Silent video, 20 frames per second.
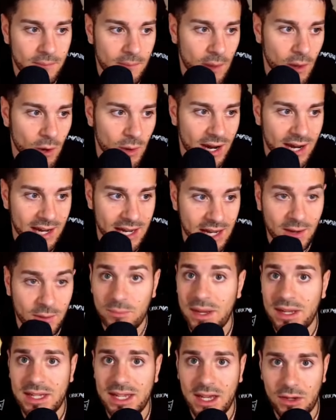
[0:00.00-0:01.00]
Okay, here,
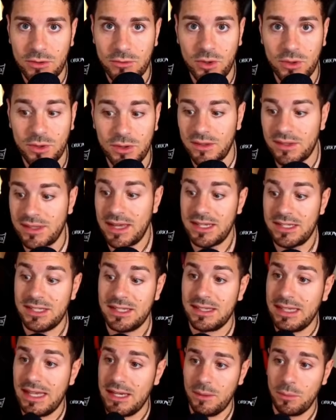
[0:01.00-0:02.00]
be careful. This
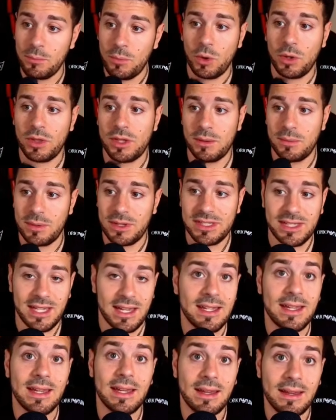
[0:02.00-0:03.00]
is an important
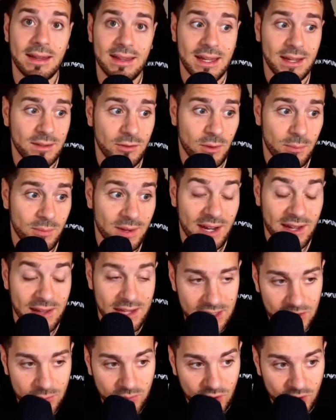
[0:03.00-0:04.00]
mistake. Never play
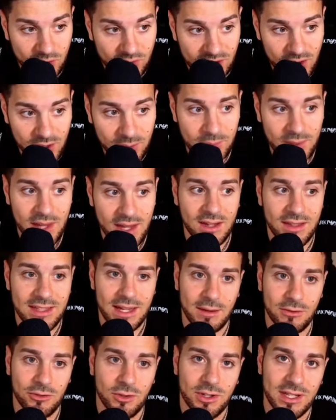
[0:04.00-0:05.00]
this move, because
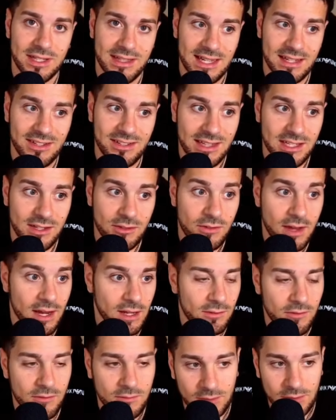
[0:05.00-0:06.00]
after e takes
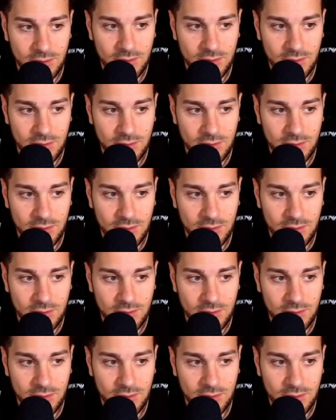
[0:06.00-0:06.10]
d5,